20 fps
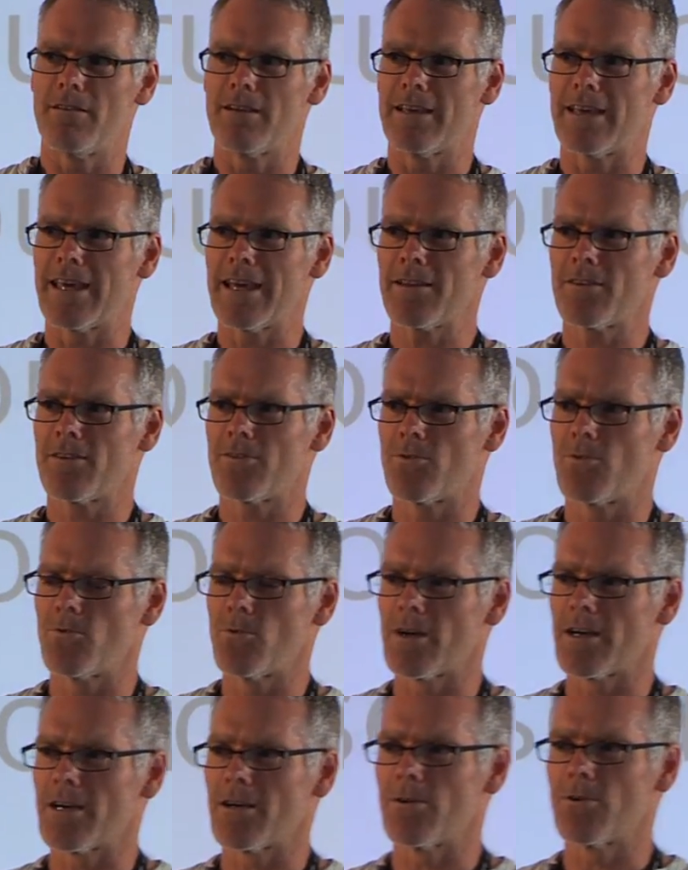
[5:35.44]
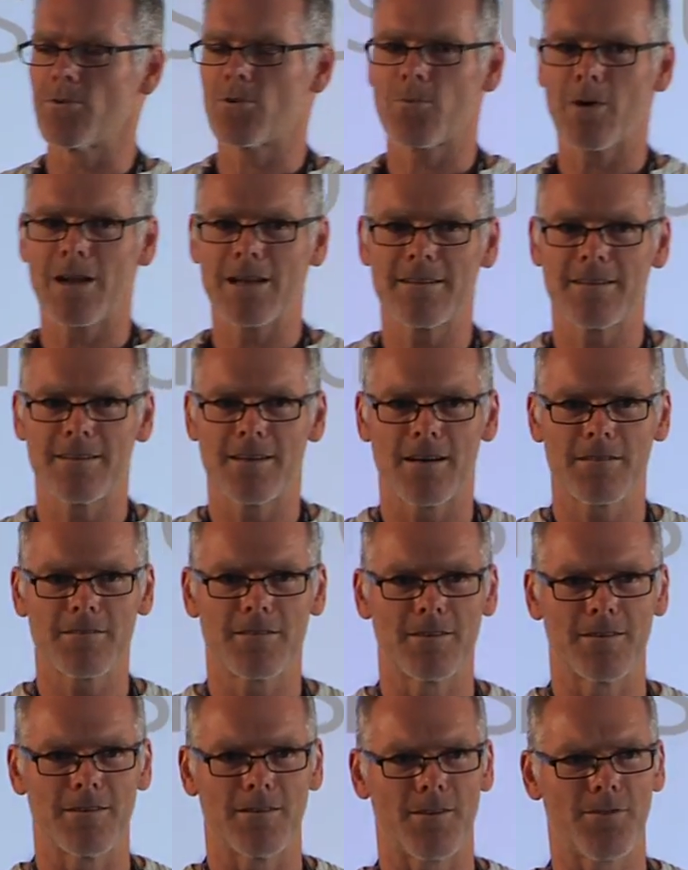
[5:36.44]
get to a good quality
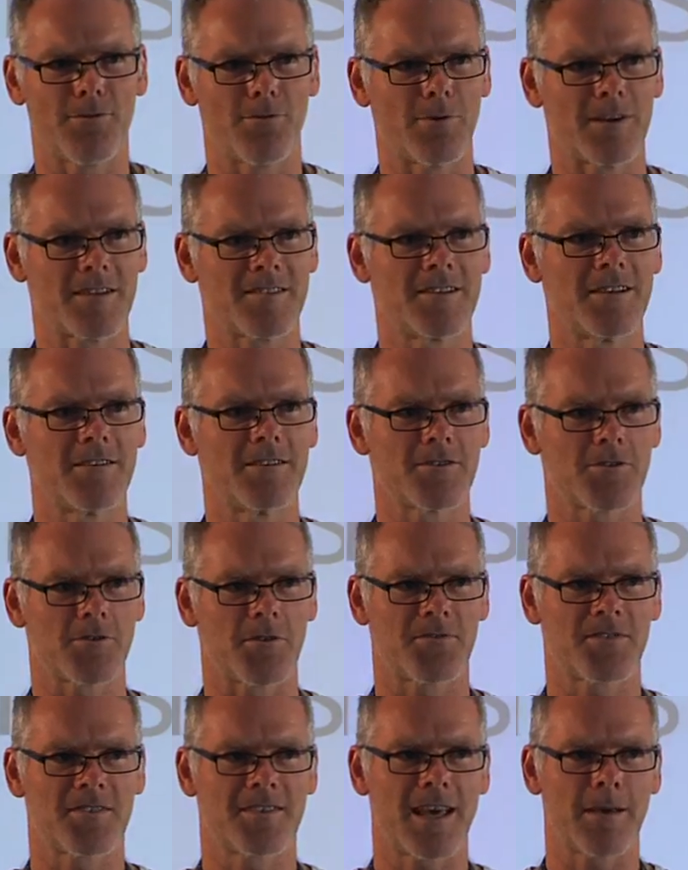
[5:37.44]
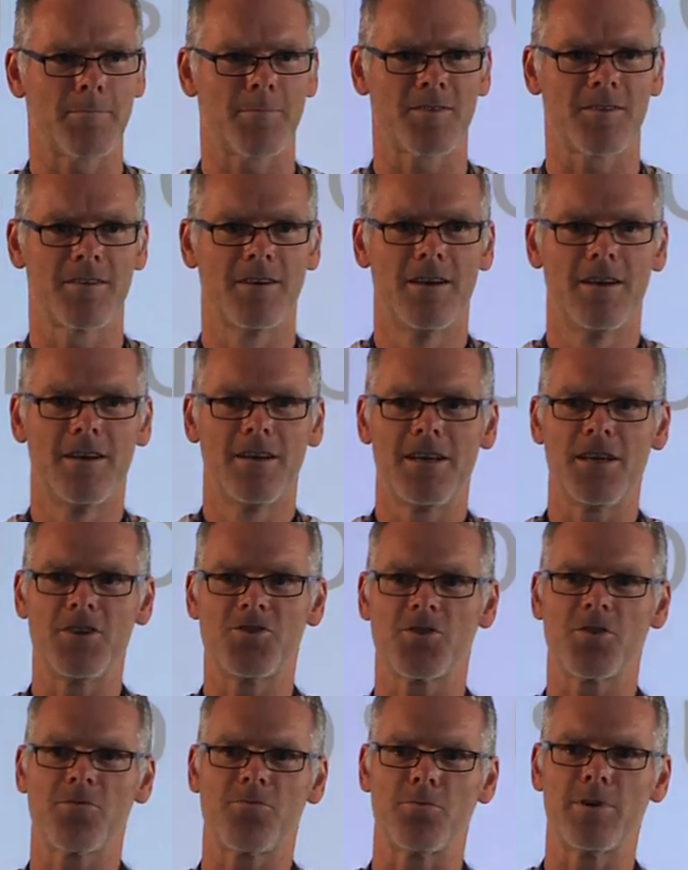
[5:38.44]
article through a series of steps,
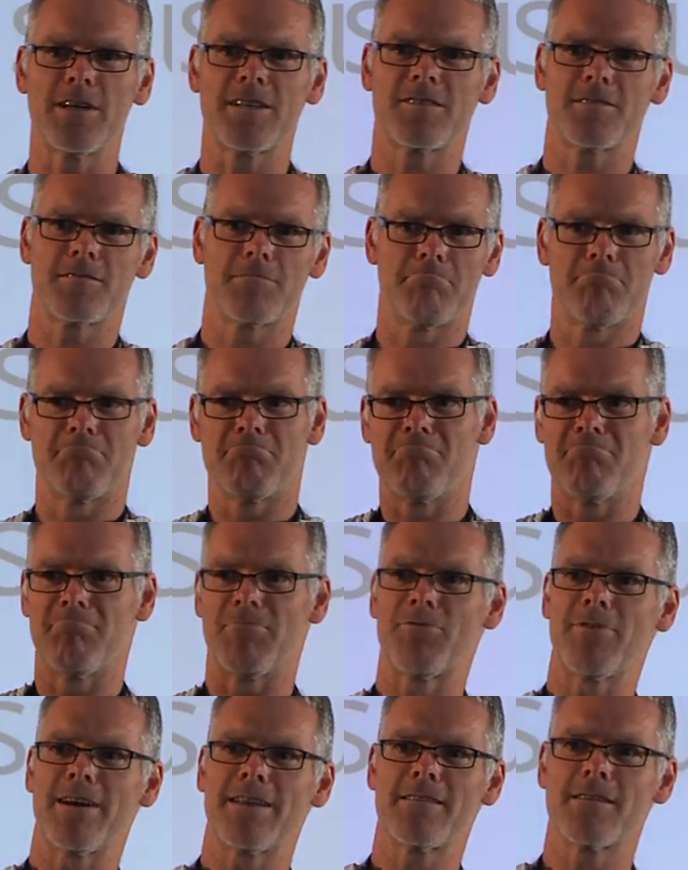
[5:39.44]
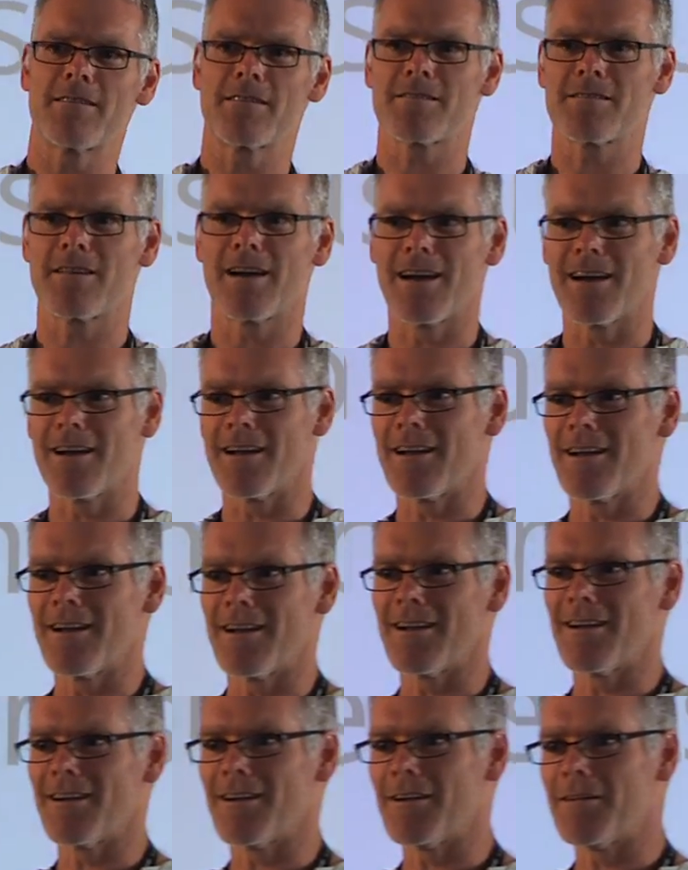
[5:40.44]
each of which renders
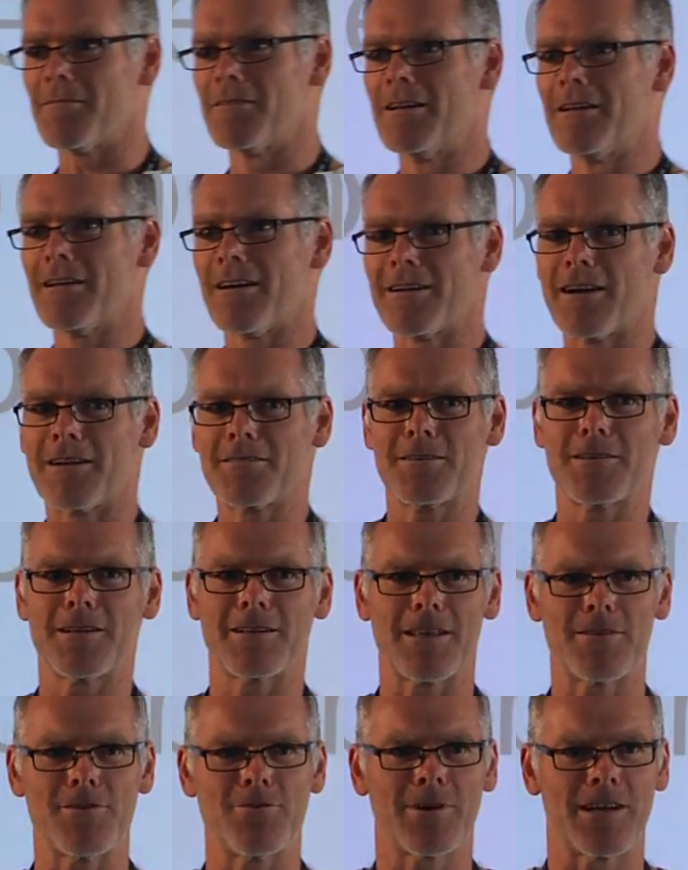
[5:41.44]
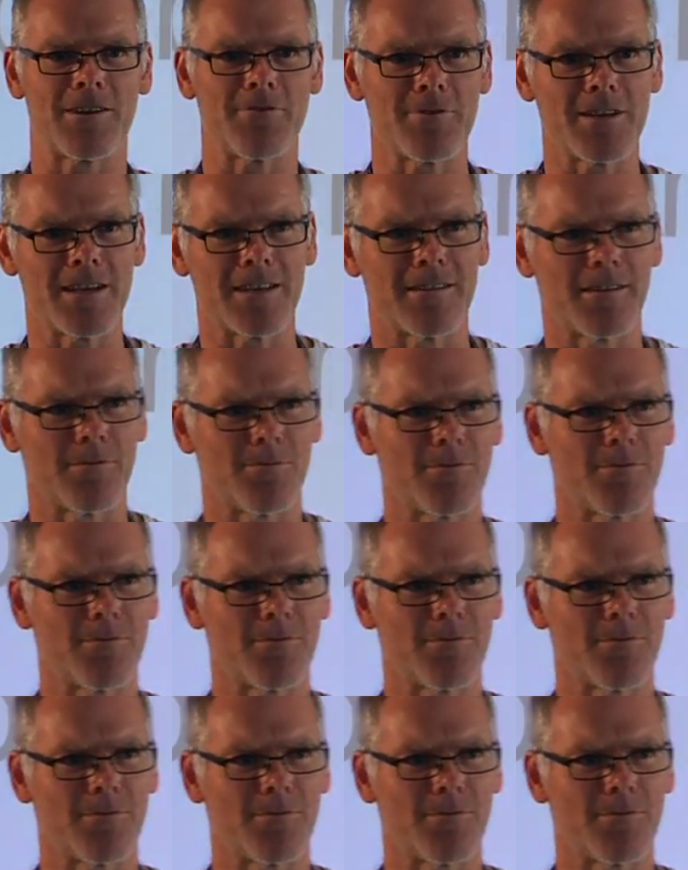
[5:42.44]
uh, uh, an article that you can read.